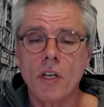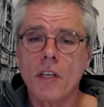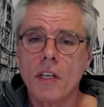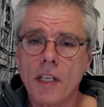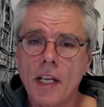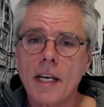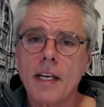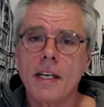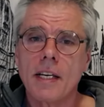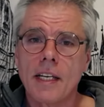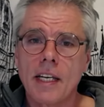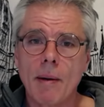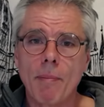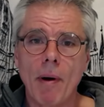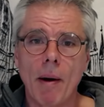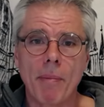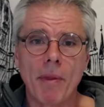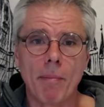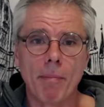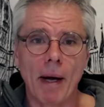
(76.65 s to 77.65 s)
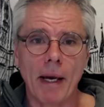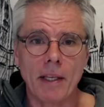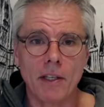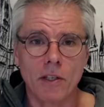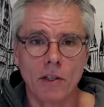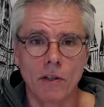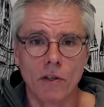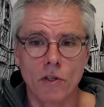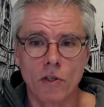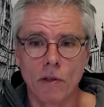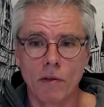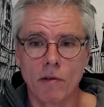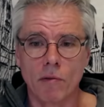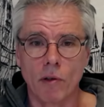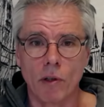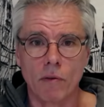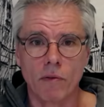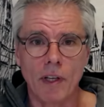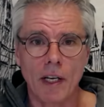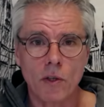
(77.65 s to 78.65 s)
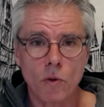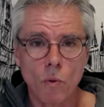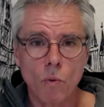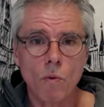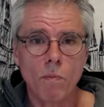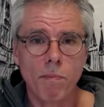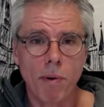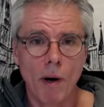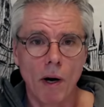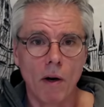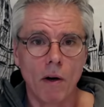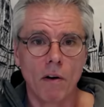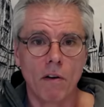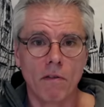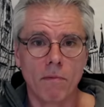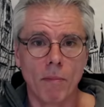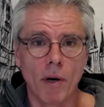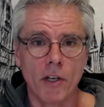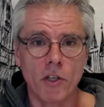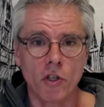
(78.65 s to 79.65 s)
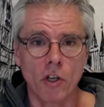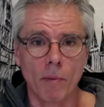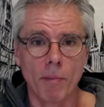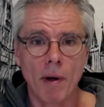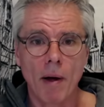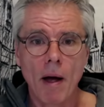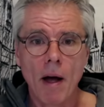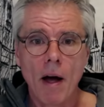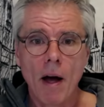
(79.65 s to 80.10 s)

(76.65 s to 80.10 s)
that they can keep up the maintenance of the roof. That's all part of my job.